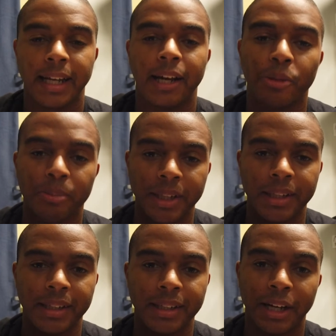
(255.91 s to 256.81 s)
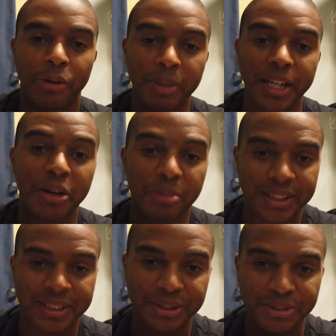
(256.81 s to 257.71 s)
help me help
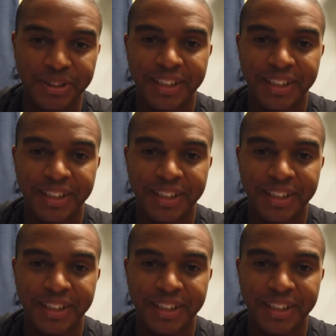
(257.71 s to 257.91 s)
myself.